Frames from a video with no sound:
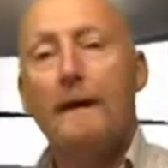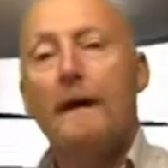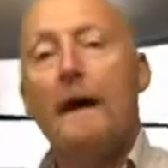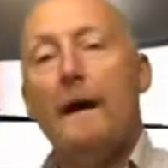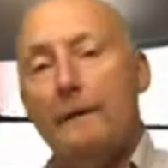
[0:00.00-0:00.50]

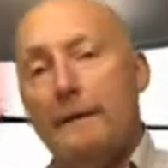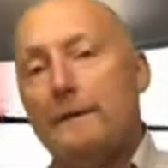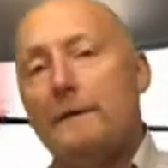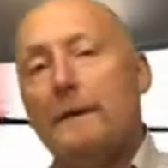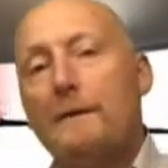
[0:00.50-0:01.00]
Our reader's
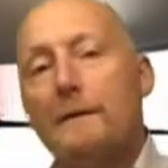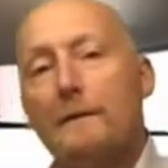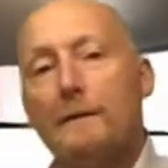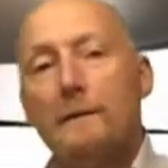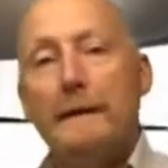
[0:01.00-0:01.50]
question
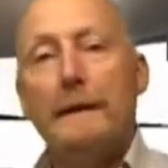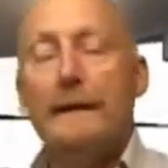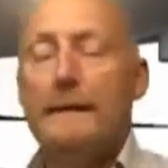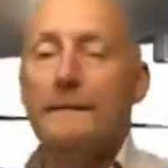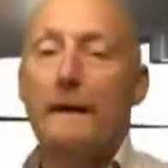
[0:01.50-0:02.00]
this week
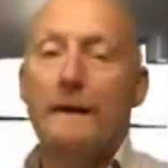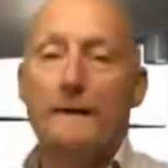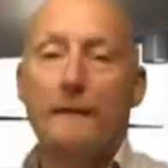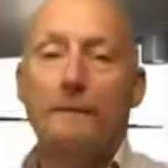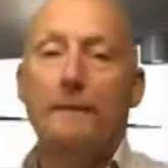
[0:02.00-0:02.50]
is about
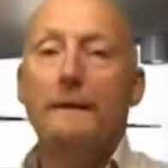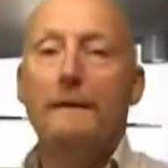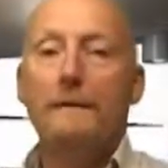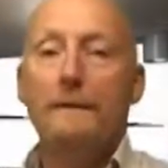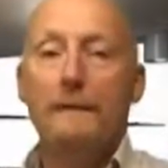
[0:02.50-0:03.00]

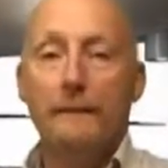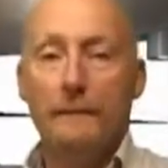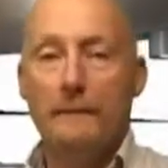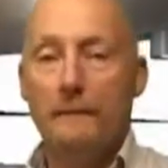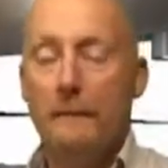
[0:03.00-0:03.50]
supplementing vitamins
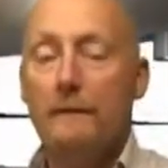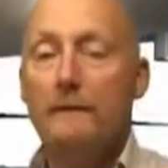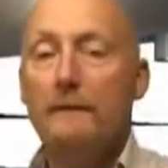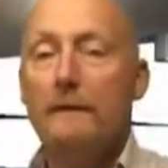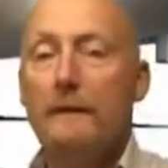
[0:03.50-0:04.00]
and
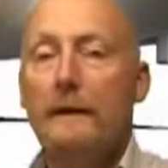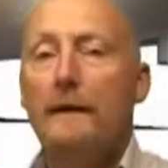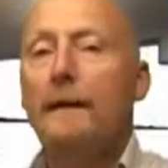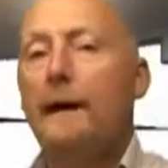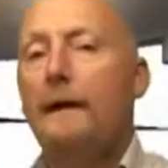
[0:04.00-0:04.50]
minerals,
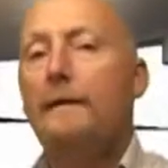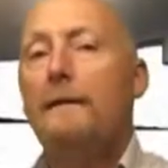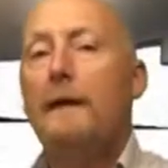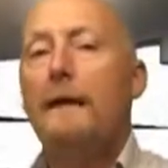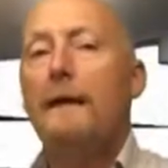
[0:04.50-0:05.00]
and
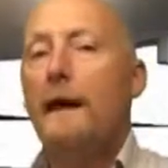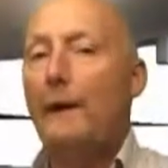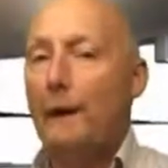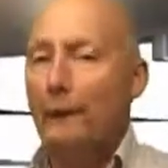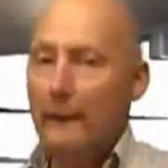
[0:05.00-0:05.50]
in our
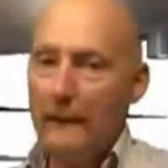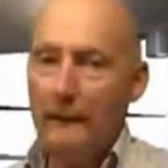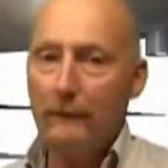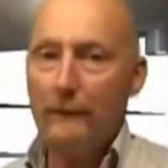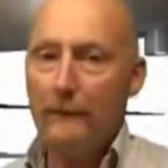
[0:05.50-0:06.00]
Healthy Click
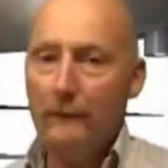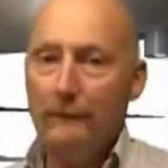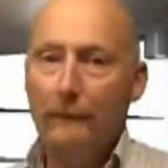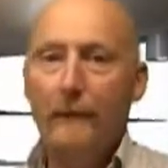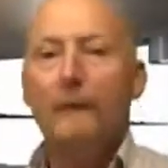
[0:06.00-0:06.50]
feature
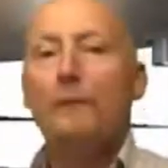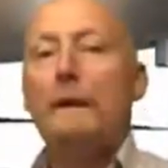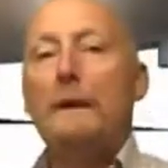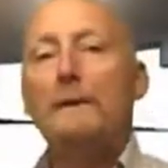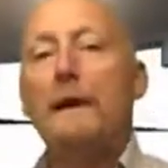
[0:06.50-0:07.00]
we
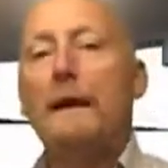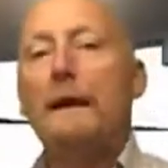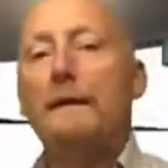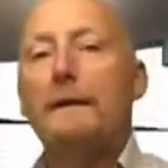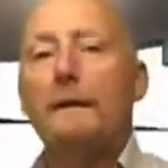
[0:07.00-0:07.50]
look
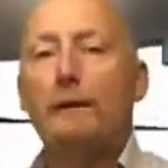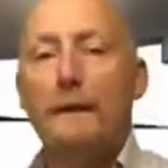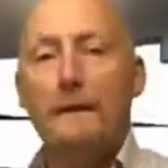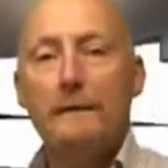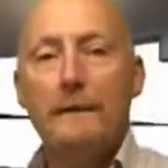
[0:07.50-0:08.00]
at the
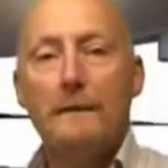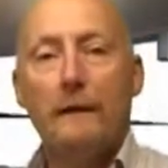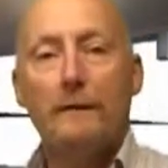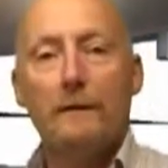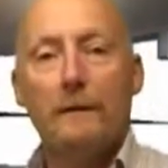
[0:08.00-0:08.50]
recipe
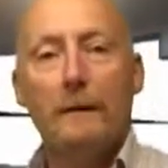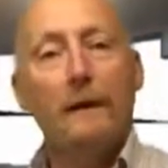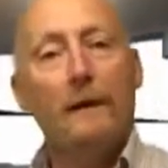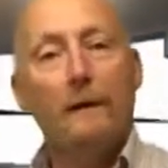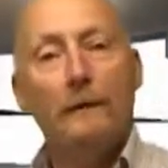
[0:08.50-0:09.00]
section
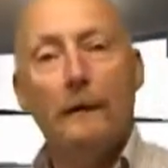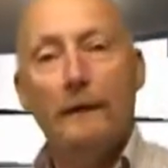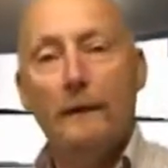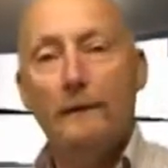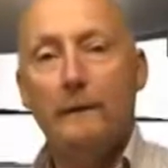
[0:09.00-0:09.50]
of
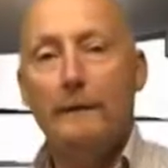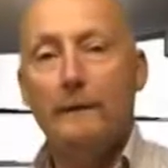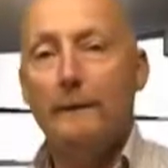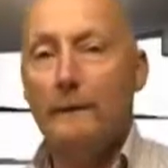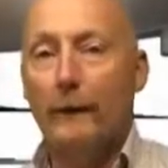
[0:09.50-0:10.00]

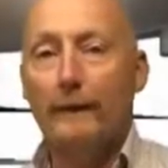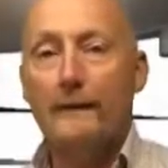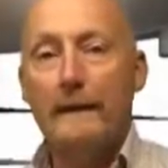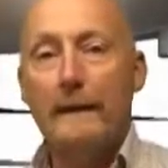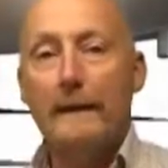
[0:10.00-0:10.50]

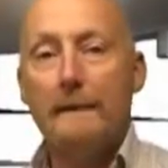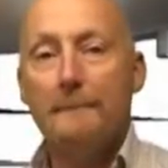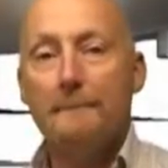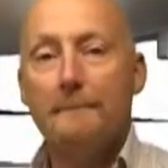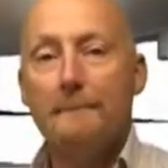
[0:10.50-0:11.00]
lowcarb.ca.
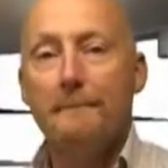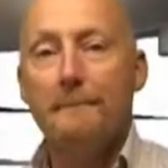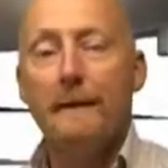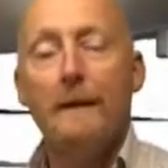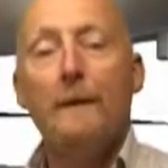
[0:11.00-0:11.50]

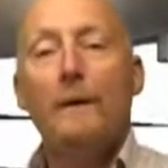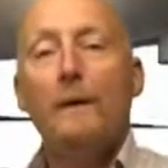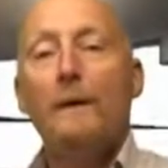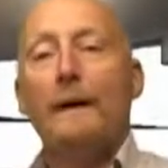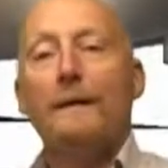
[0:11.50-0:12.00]

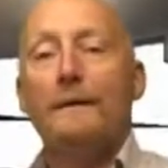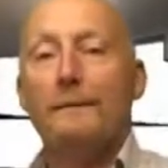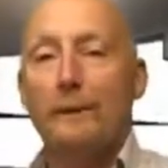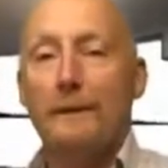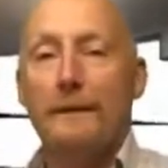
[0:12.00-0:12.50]
All that and
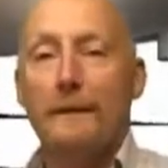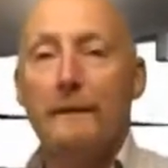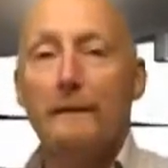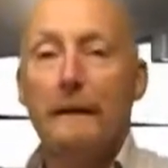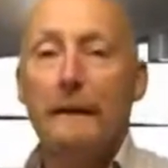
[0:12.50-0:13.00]
more to
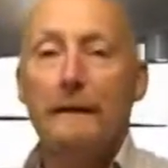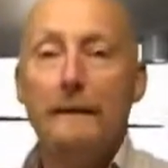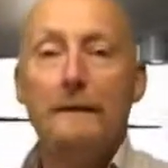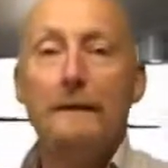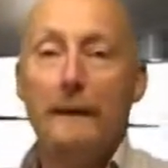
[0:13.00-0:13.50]
come in
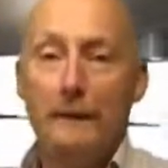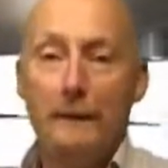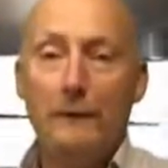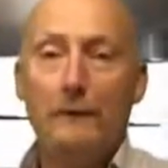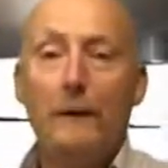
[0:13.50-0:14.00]
this
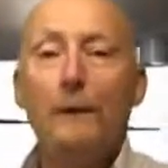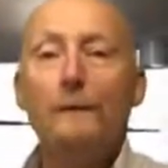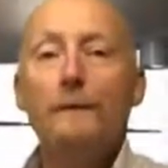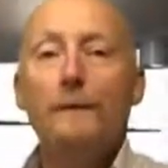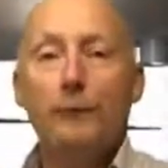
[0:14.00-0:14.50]
edition
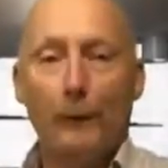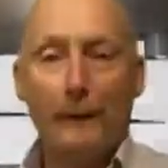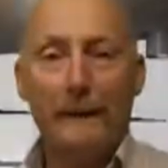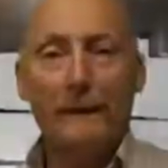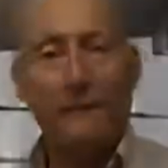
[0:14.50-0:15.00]
of Dropping the